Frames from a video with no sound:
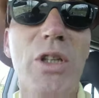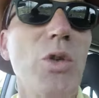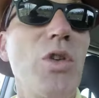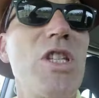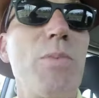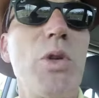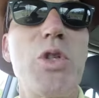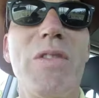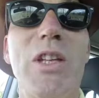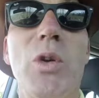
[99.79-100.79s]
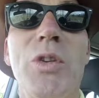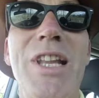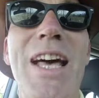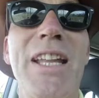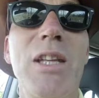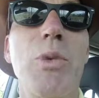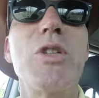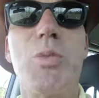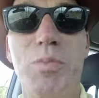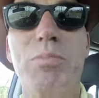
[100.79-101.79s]
to dispose of it on land,
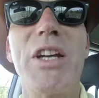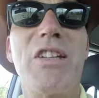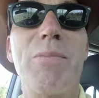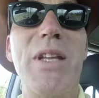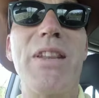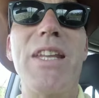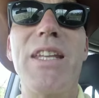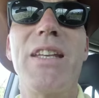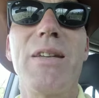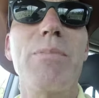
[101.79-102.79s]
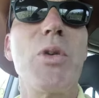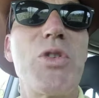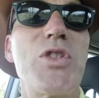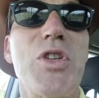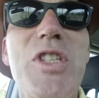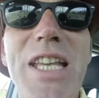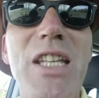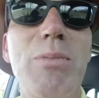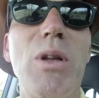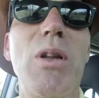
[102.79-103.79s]
which might have been the most
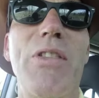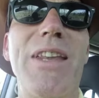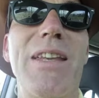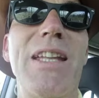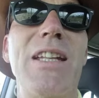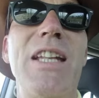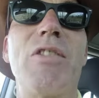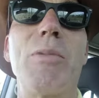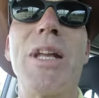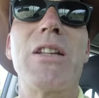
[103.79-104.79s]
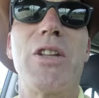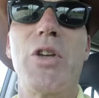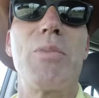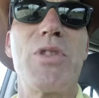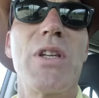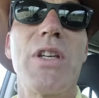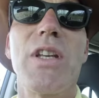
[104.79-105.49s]
sustainable thing in environmental terms.